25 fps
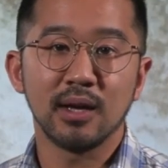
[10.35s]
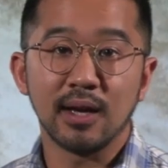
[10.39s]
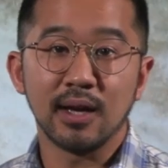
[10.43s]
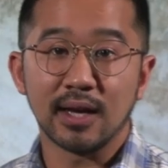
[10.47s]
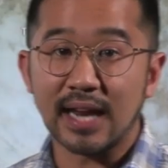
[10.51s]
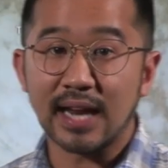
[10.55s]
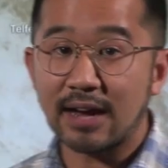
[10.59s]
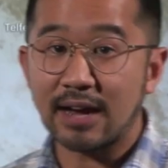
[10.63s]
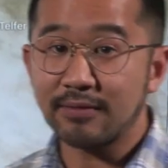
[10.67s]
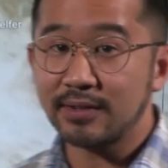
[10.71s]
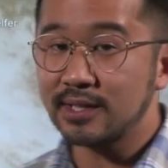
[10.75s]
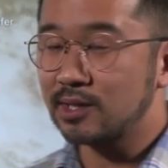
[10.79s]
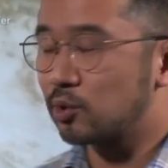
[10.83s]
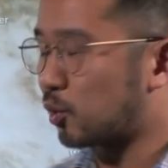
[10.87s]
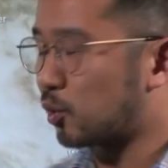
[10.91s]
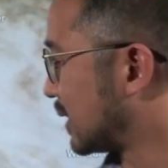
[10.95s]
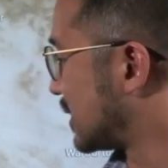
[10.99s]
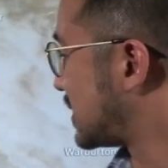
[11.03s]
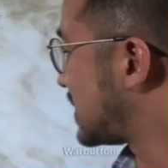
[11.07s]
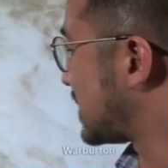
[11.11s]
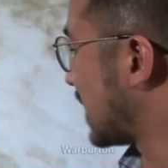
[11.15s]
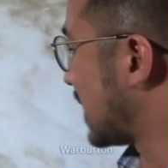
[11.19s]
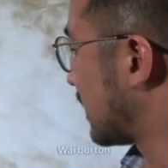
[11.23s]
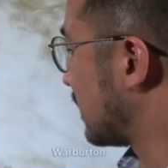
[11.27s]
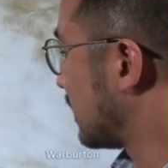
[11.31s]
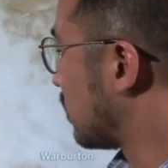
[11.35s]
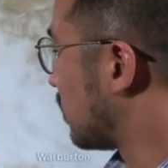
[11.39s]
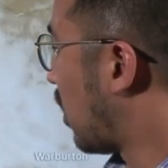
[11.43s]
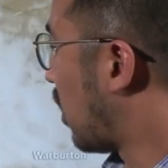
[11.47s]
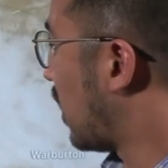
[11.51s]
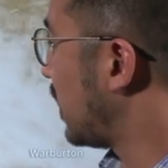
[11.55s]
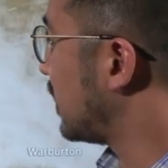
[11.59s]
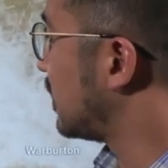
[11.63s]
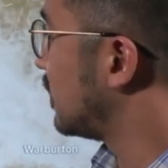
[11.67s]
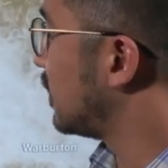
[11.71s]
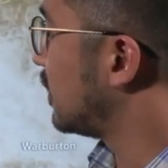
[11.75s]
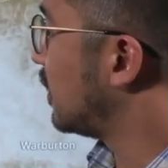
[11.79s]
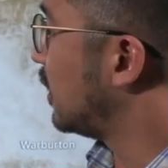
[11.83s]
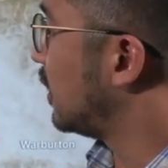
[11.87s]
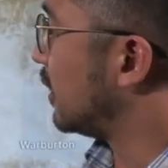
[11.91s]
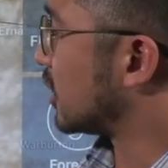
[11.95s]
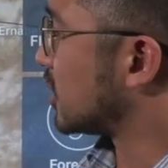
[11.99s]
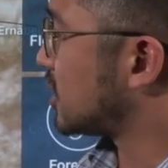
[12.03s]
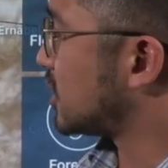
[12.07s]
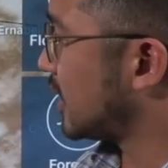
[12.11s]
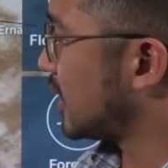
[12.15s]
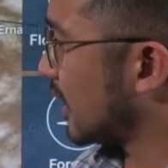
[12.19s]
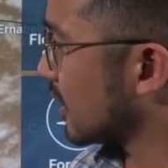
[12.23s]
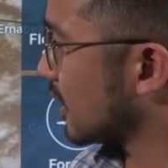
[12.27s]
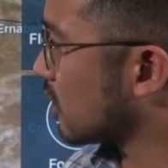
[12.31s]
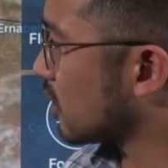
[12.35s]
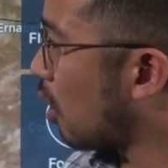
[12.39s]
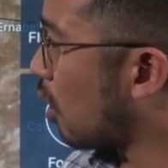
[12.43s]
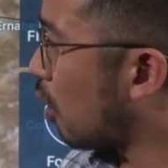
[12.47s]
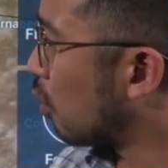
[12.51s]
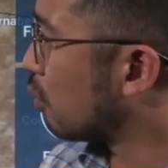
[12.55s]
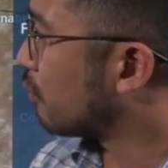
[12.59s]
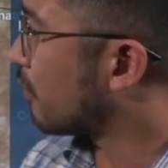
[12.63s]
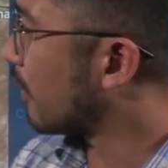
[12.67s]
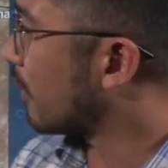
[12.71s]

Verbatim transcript: And having a look at the satellite, you can see that cold